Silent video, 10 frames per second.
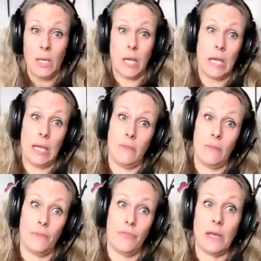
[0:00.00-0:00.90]

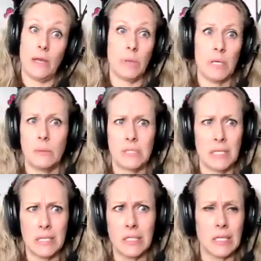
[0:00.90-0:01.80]
And then it becomes
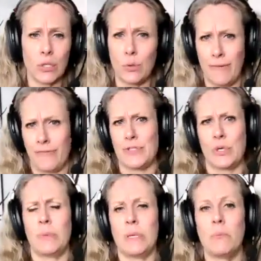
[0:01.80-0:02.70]
easy and you have
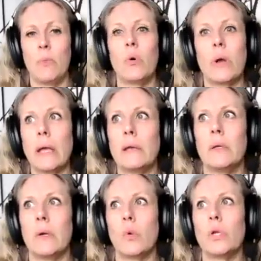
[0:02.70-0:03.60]
so many more. And
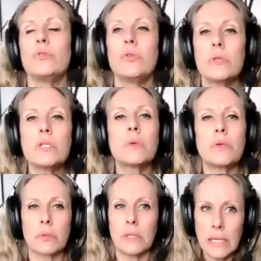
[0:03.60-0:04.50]
when you do this with
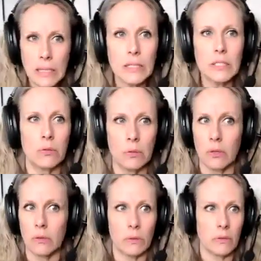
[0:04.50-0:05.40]
your kids,
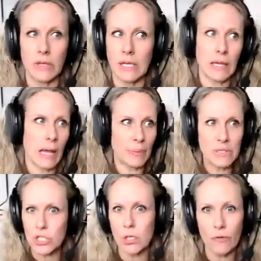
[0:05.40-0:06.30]
it
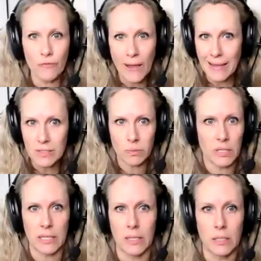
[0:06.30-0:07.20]
happens so fast
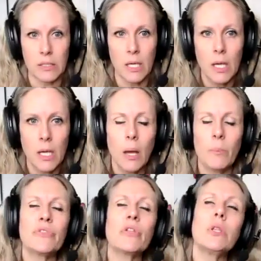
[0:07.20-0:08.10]
with kids.
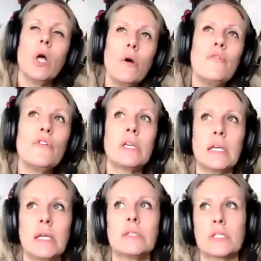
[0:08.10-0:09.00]
But the low for the
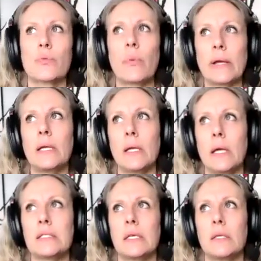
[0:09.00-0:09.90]
kids is
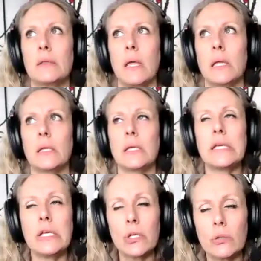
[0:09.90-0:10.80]
recognizing and
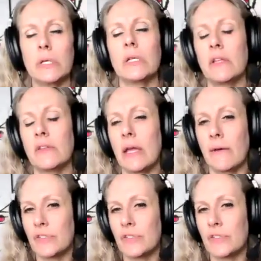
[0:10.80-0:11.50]
hearing that they have